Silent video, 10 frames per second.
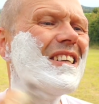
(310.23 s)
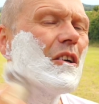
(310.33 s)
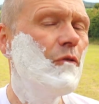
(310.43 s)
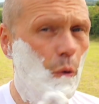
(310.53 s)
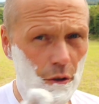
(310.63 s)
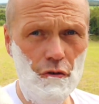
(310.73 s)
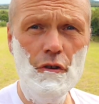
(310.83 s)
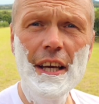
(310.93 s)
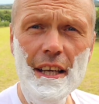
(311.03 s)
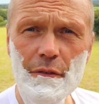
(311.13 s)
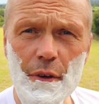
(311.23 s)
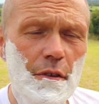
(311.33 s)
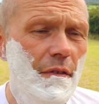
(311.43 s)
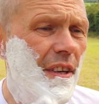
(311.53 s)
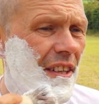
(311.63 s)
look forward to trying in a
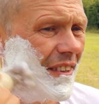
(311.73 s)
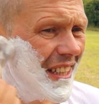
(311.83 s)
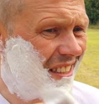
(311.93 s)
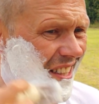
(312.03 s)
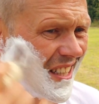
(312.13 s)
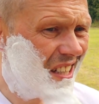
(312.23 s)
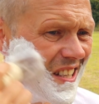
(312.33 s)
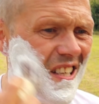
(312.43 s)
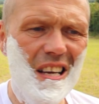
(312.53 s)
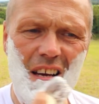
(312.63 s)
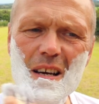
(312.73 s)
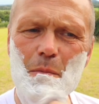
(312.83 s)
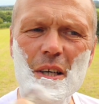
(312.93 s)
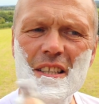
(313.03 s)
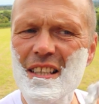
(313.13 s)
future video, actually.
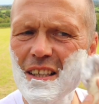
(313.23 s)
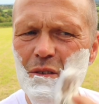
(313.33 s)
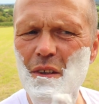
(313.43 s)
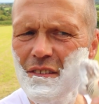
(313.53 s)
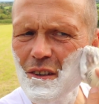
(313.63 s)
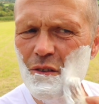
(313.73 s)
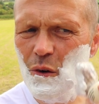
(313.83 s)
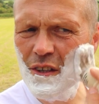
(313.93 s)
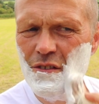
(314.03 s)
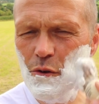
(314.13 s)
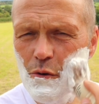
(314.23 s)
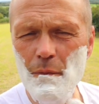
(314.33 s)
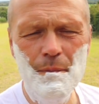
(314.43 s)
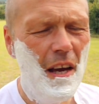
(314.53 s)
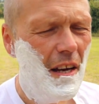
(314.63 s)
But this goes on as usual.